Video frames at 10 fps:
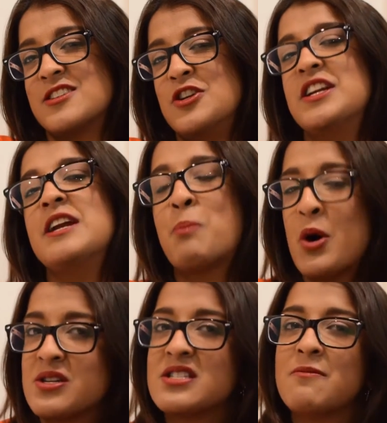you need
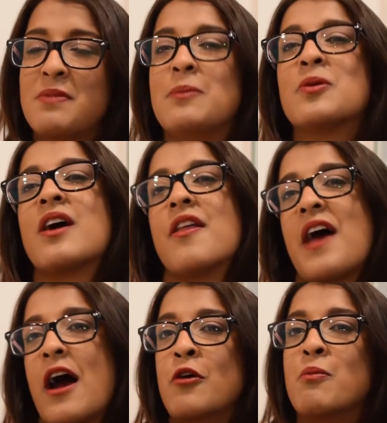positive people like
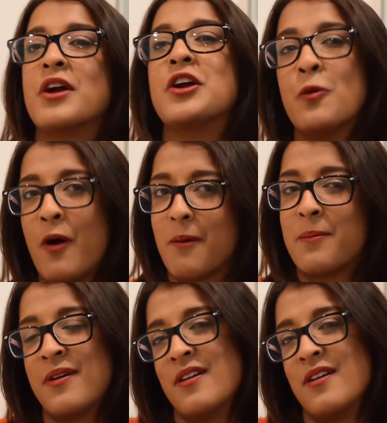that who bring you up.